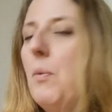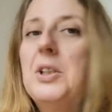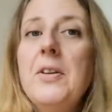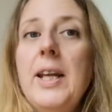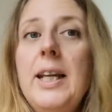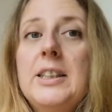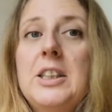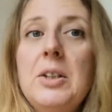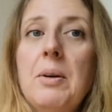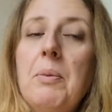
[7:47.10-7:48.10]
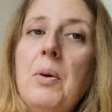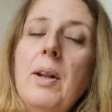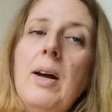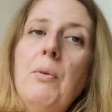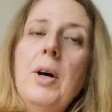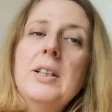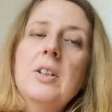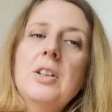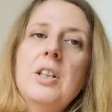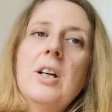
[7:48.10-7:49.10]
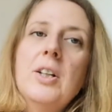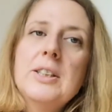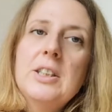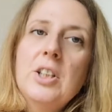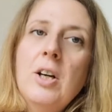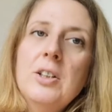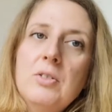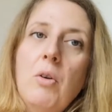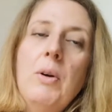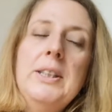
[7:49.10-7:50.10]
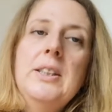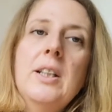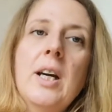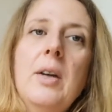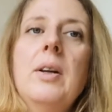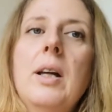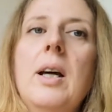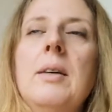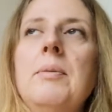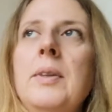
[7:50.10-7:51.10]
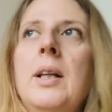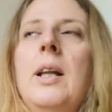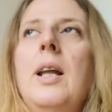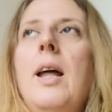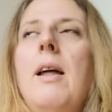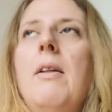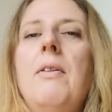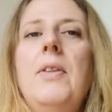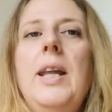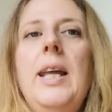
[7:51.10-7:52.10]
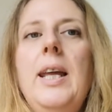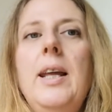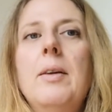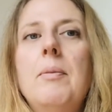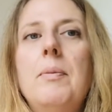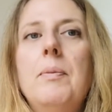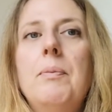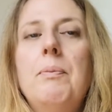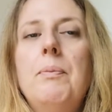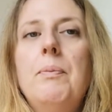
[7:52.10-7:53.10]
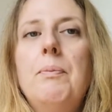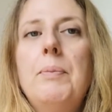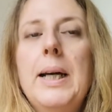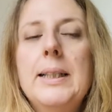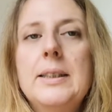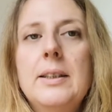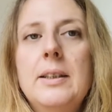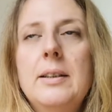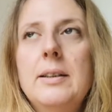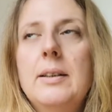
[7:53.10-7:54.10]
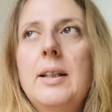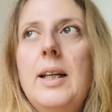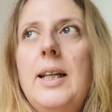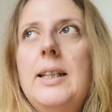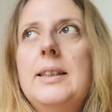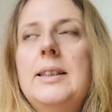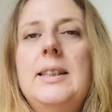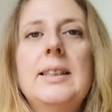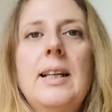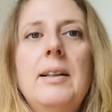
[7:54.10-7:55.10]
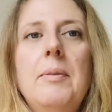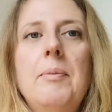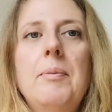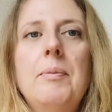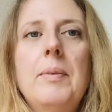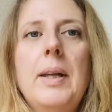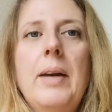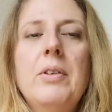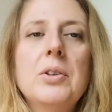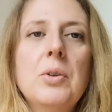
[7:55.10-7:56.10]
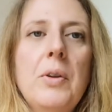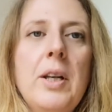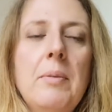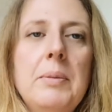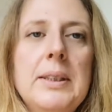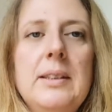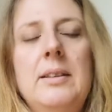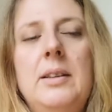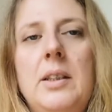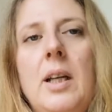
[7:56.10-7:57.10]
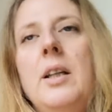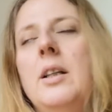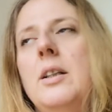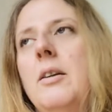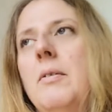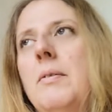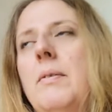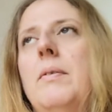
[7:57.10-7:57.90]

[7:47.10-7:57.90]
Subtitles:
which I think is doable. I've worked on the charts. The charts are all ready to go. The pattern is designed. I've got all the numbers done and